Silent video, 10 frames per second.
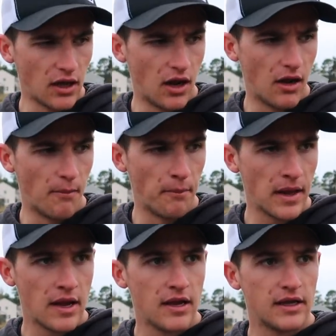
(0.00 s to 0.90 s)
Um,
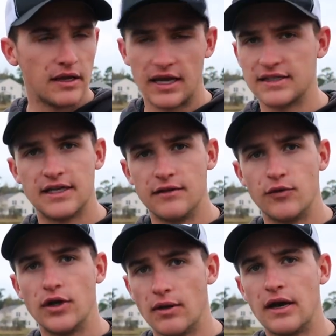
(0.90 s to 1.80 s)
like I said, if
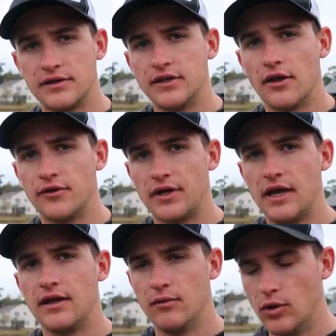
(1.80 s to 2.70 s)
we go out another
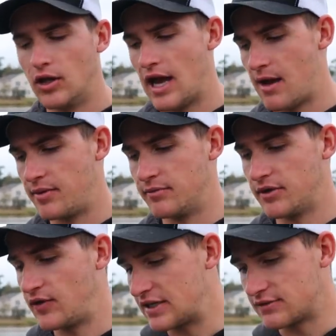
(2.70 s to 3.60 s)
day, it will happen.
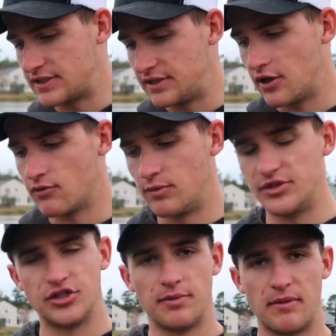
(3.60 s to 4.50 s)
But if you guys want to see another one, be
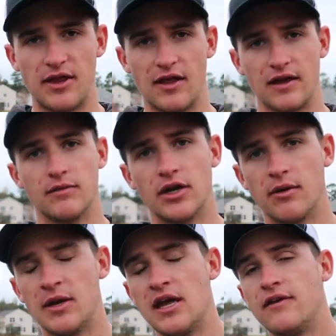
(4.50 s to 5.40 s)
sure to pepper that like button
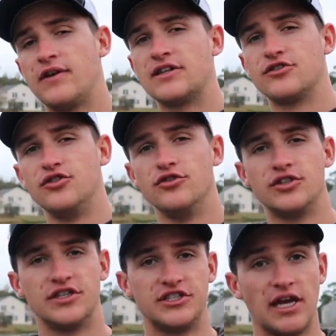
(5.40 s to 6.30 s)
up. If you guys are new
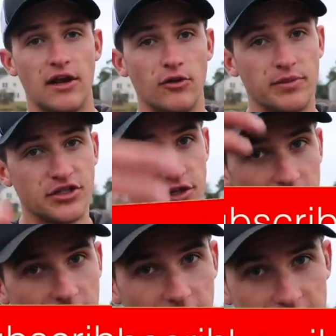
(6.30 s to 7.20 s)
to the channel, be sure to
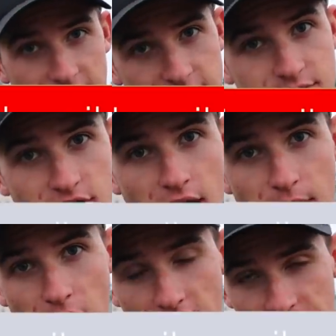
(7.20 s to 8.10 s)
click that
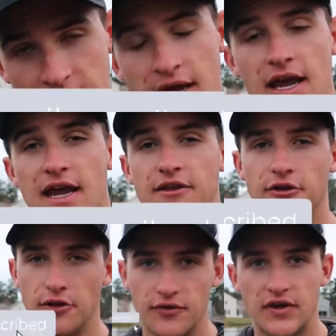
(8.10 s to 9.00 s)
subscribe button and the
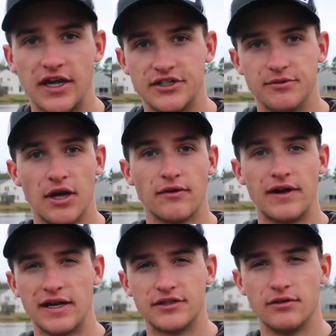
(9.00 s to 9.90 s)
notification bell
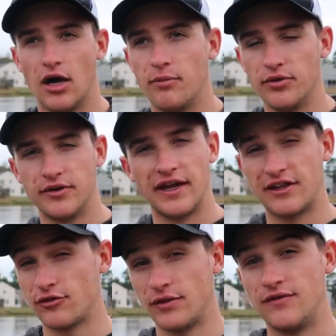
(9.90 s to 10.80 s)
right next to it. I upload
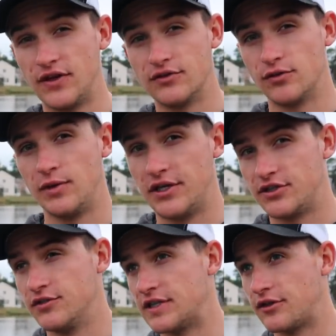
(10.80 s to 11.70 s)
like three videos a week.
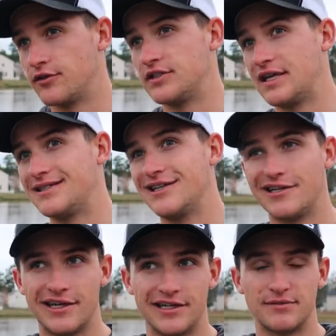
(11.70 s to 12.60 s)
Tuesday, Thursday,
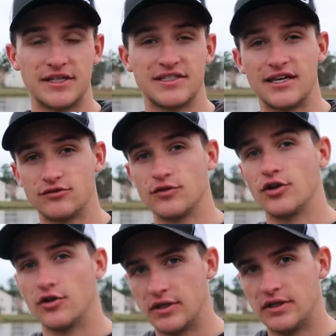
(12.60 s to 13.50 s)
Sunday is my schedule
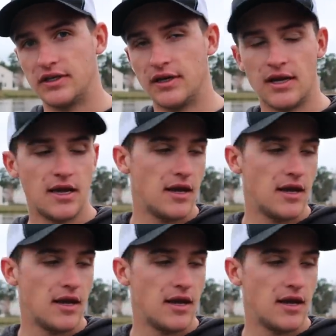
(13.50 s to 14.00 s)
currently.